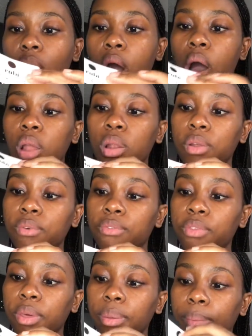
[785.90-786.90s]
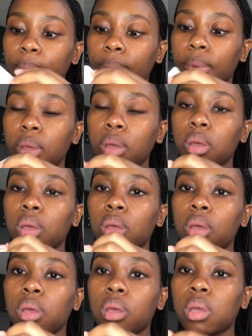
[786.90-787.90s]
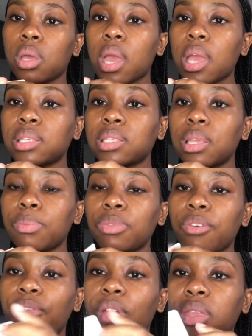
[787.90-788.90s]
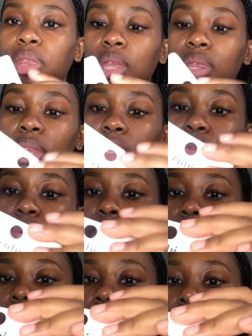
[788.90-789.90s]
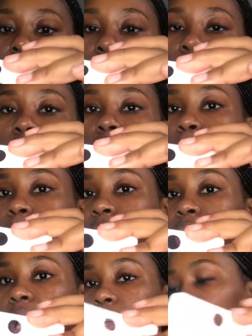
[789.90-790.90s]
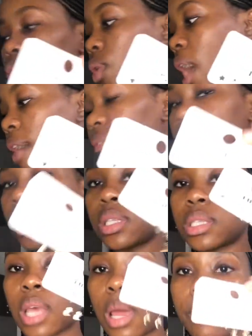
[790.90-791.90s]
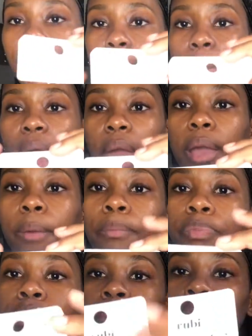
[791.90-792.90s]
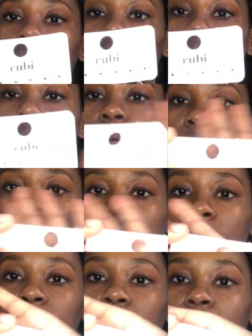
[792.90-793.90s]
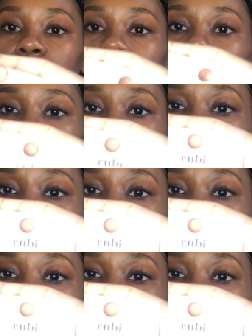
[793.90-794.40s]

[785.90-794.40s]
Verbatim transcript: all of them except the fact that this one is out but I do have it inside my bag so yeah these